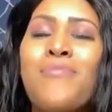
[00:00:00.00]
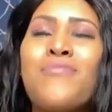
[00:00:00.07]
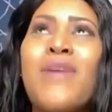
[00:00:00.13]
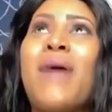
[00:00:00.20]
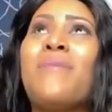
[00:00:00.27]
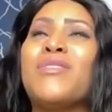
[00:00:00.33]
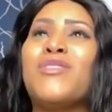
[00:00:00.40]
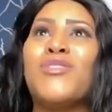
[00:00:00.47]

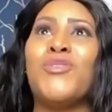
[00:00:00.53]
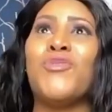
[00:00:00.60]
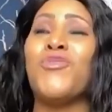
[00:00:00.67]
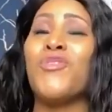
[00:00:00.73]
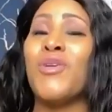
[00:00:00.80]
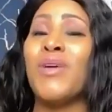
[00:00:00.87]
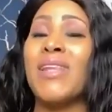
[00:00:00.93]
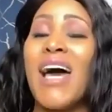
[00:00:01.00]
promise you,
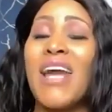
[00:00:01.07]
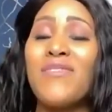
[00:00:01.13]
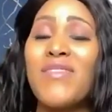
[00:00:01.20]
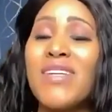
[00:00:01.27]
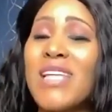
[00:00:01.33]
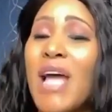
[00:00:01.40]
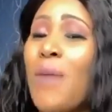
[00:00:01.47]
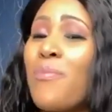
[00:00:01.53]
for a lot of
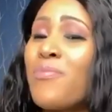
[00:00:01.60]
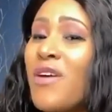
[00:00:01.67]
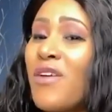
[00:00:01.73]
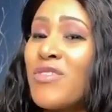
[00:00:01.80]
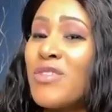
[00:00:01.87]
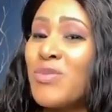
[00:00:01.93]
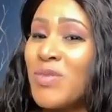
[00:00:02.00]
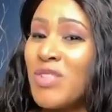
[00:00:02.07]
us, our
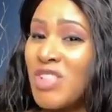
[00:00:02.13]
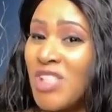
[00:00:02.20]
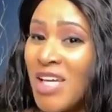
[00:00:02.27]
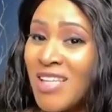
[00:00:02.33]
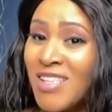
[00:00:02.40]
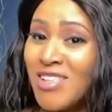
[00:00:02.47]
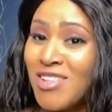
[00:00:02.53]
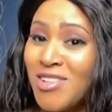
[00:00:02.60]
preference would
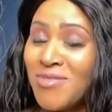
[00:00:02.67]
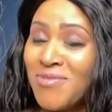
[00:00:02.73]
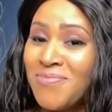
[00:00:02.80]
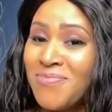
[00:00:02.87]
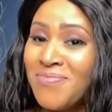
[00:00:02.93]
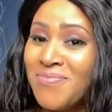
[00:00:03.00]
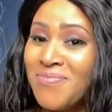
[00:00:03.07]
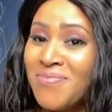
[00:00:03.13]
change.
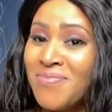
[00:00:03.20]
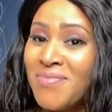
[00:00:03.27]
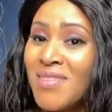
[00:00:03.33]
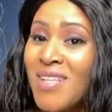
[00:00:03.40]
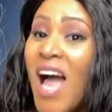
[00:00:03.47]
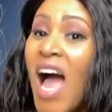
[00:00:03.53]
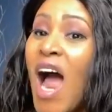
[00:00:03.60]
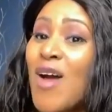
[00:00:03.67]

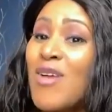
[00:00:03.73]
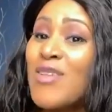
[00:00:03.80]
Yes. Our